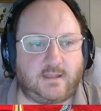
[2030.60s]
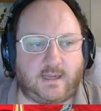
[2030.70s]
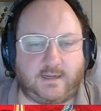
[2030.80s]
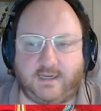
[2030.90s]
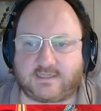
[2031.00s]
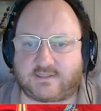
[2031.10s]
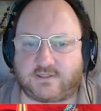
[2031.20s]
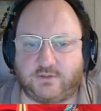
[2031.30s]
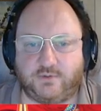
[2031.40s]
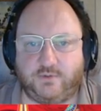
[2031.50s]
Our next
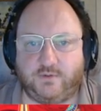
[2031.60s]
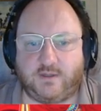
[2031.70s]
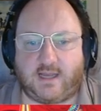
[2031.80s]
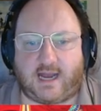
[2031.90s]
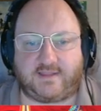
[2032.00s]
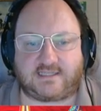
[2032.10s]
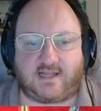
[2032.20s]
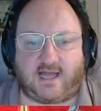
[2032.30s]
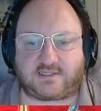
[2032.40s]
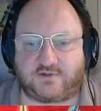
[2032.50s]
two are
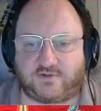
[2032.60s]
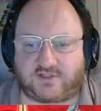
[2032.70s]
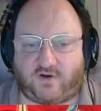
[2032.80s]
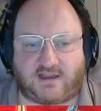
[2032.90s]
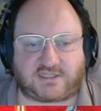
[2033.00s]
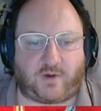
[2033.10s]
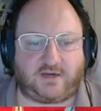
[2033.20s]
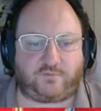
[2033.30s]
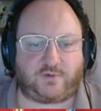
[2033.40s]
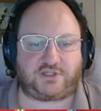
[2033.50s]
these last 2 sites,
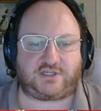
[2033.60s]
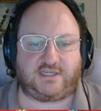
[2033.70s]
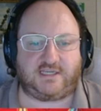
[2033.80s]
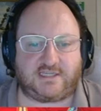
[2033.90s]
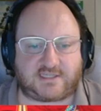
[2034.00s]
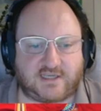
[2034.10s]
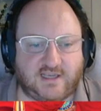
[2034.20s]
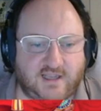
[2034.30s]
one of which is